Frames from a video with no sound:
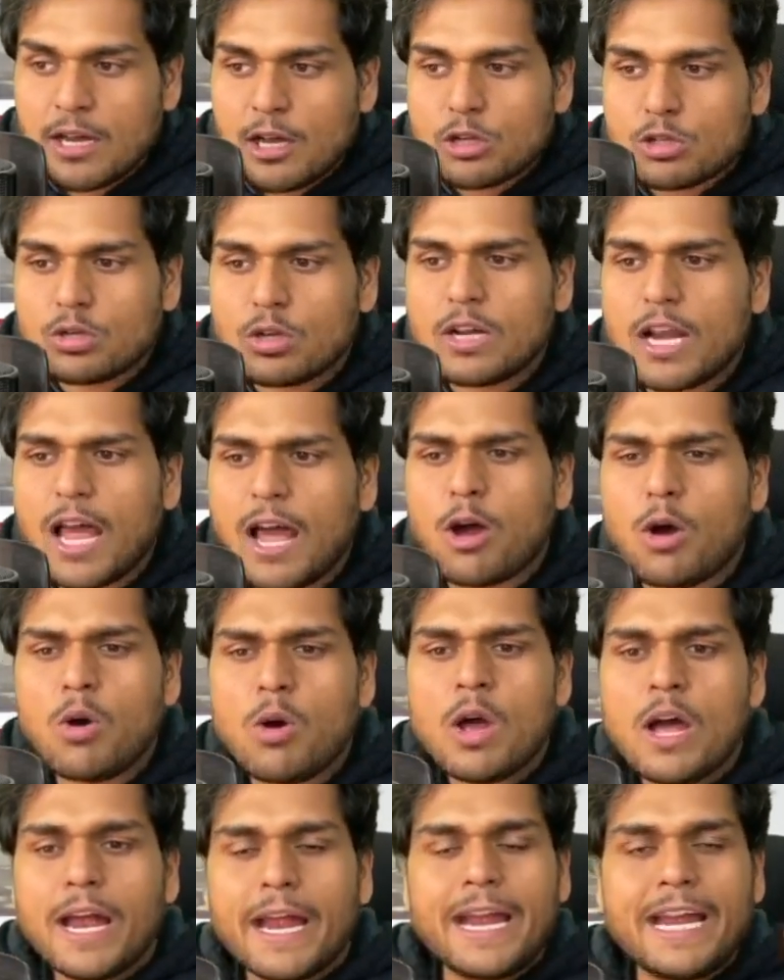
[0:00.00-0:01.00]
so now
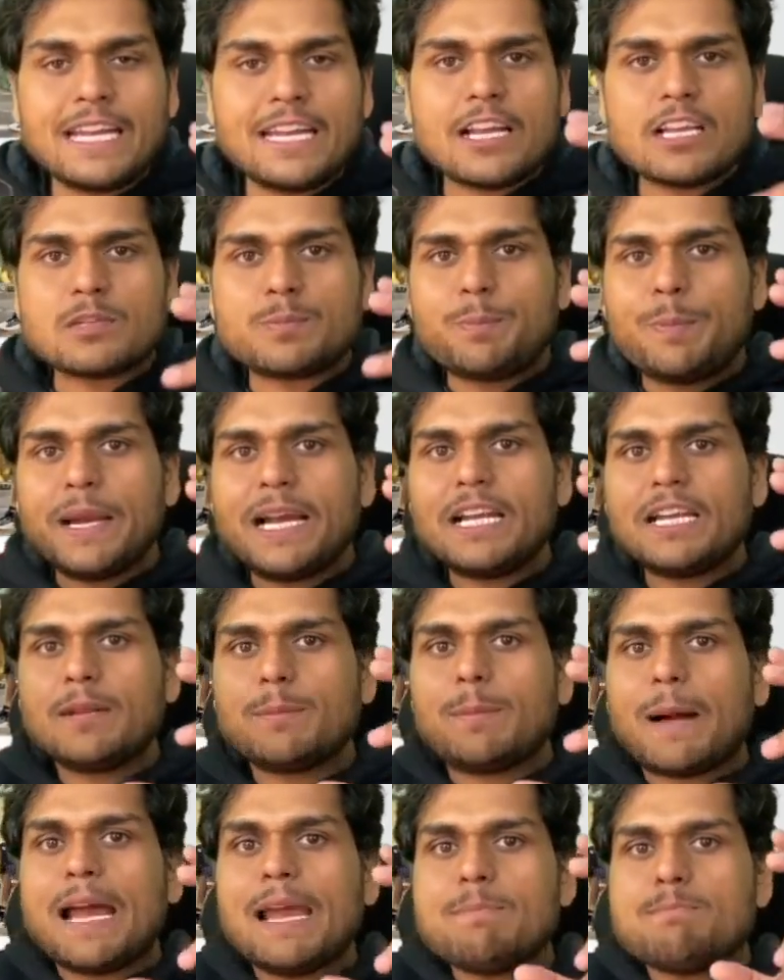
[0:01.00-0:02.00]
it is built
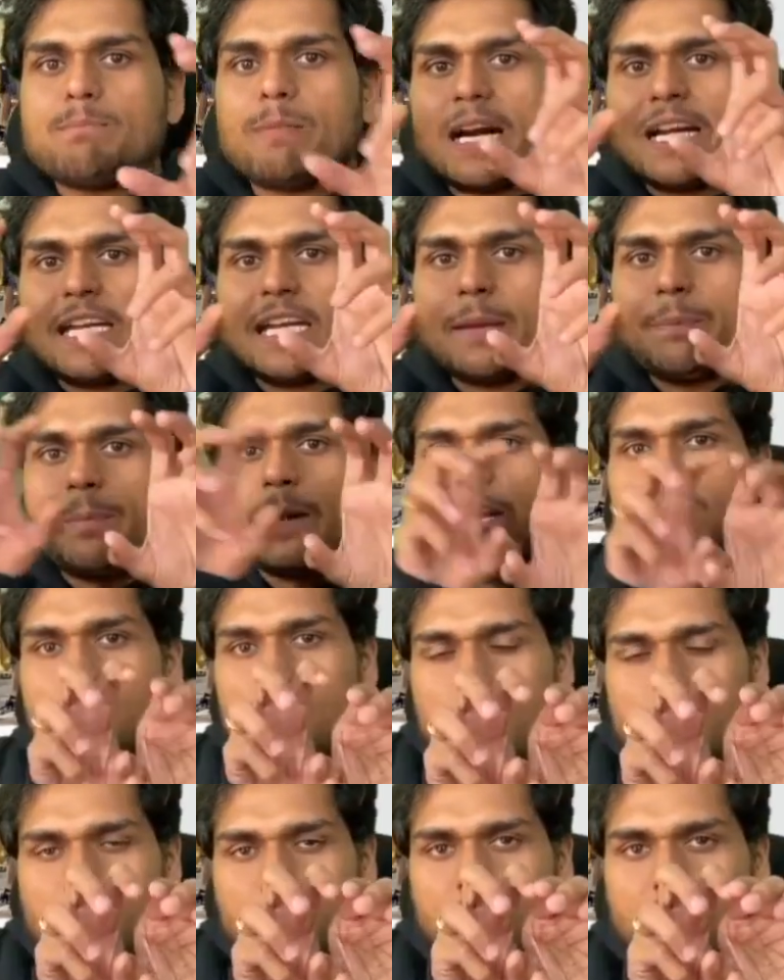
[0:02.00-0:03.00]
by multiple
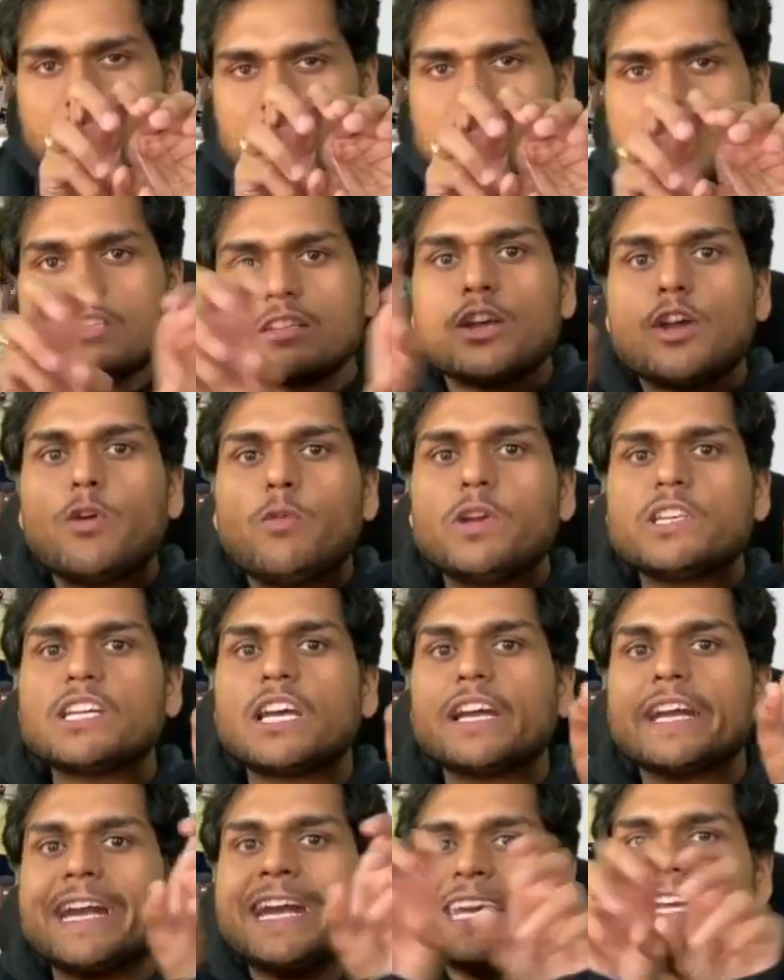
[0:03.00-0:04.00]
components which
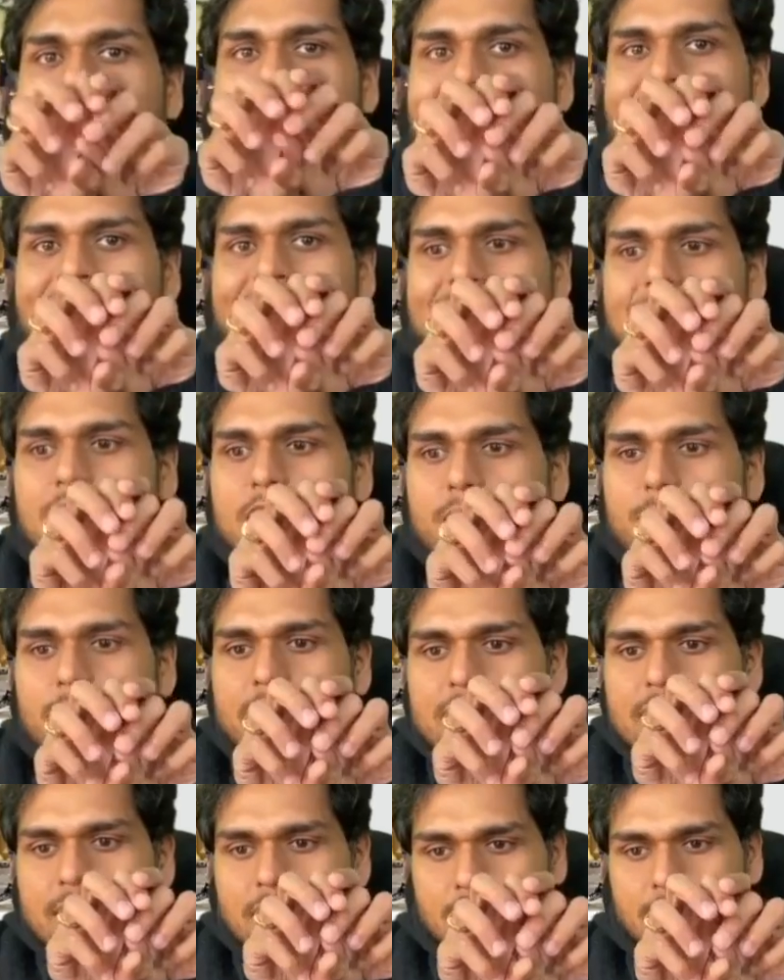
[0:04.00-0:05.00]
are integrated
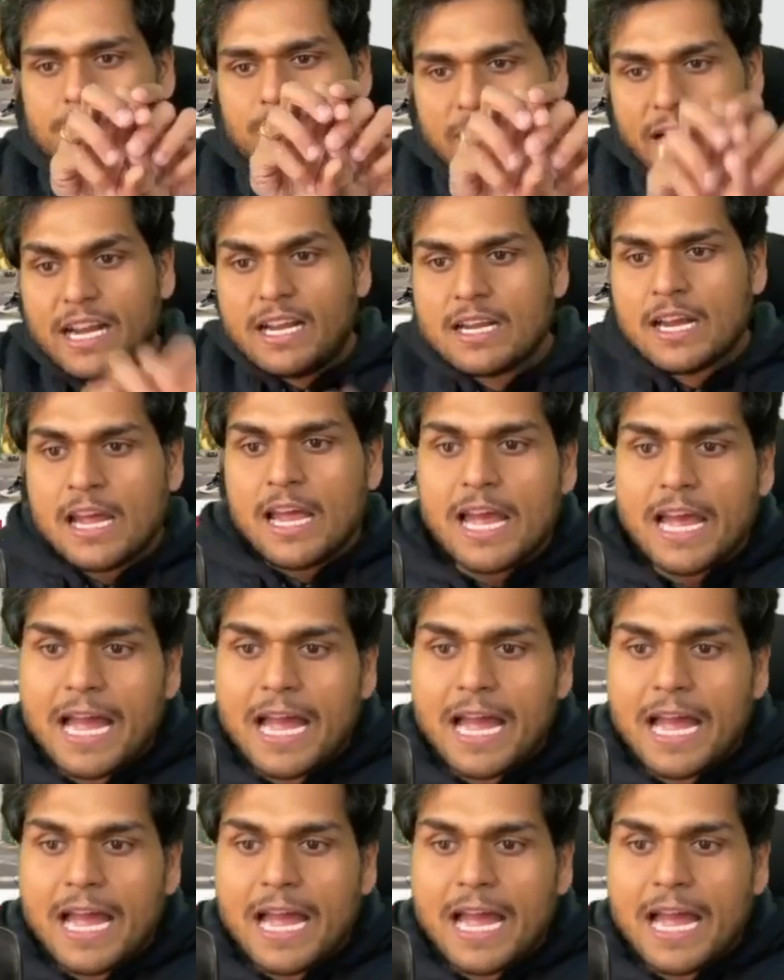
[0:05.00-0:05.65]
together, right?